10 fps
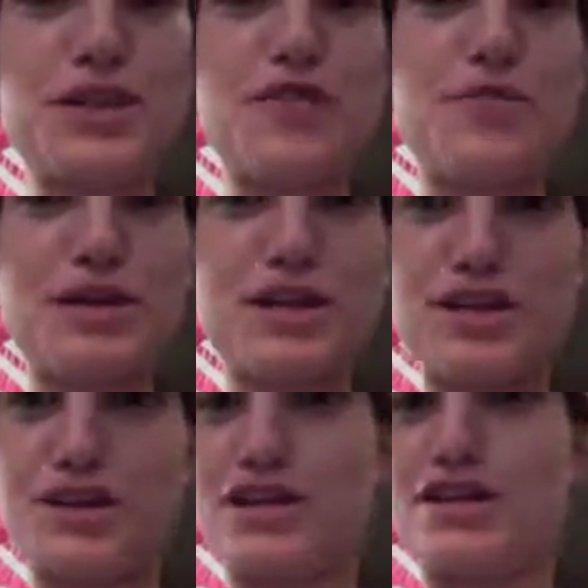with, you're
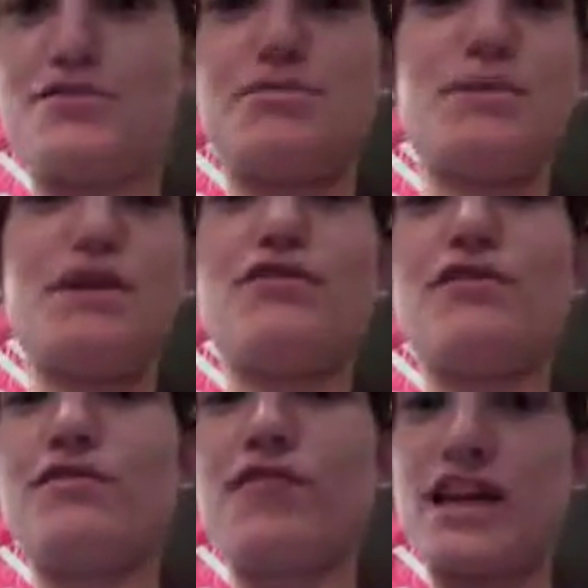going to be a
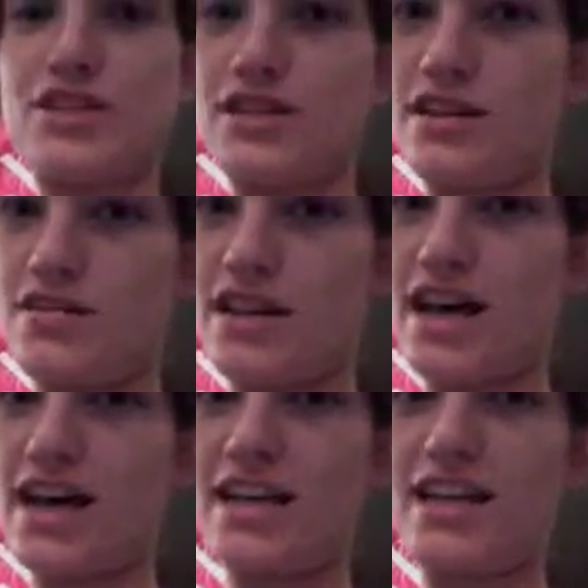reflection of that.